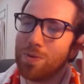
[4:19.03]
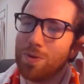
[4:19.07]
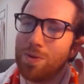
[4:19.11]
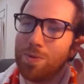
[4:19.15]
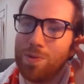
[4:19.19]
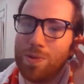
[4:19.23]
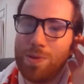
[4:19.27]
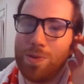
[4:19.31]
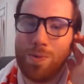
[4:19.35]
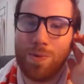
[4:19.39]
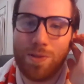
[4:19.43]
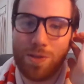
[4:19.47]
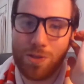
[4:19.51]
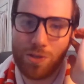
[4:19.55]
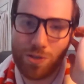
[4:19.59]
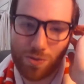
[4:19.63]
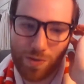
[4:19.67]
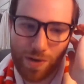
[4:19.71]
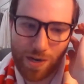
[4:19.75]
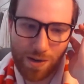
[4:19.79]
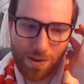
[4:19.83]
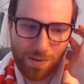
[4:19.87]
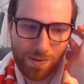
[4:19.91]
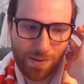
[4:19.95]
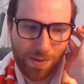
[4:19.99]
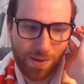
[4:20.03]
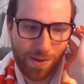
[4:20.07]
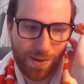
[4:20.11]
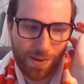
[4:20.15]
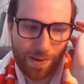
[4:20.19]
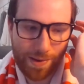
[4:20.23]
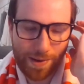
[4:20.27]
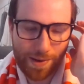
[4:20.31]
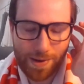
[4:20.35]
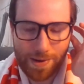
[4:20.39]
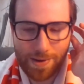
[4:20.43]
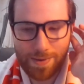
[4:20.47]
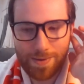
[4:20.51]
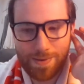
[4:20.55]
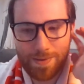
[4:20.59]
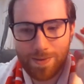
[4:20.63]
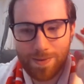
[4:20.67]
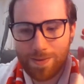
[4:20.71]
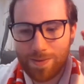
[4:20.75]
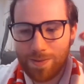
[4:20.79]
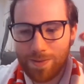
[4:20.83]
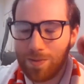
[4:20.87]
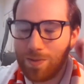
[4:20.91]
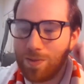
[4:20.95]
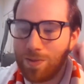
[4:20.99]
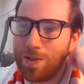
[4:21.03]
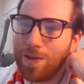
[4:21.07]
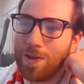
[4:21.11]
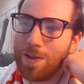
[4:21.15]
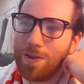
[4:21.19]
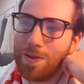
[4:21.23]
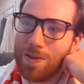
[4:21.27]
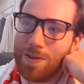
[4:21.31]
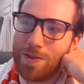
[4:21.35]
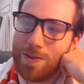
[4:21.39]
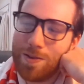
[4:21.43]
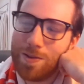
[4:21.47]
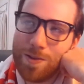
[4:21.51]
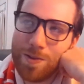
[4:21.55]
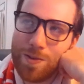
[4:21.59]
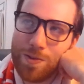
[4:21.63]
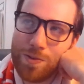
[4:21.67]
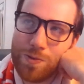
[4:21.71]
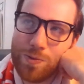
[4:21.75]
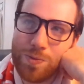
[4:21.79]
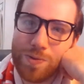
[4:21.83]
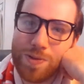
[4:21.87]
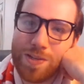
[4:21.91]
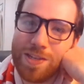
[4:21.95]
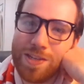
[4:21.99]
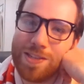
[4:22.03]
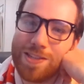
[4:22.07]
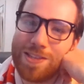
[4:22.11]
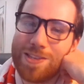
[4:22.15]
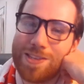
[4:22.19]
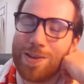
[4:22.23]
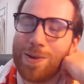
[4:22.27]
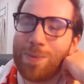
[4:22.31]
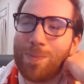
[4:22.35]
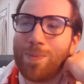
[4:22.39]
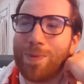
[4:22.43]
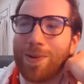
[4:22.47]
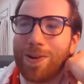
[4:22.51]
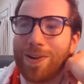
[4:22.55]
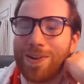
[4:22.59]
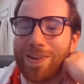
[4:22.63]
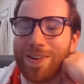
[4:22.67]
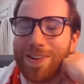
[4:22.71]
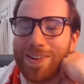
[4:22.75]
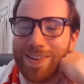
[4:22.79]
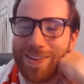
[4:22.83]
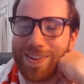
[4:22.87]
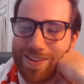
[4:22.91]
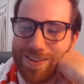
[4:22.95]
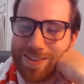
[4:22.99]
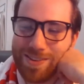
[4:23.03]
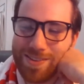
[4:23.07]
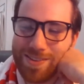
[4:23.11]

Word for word: agree with you on the striker thing. You need someone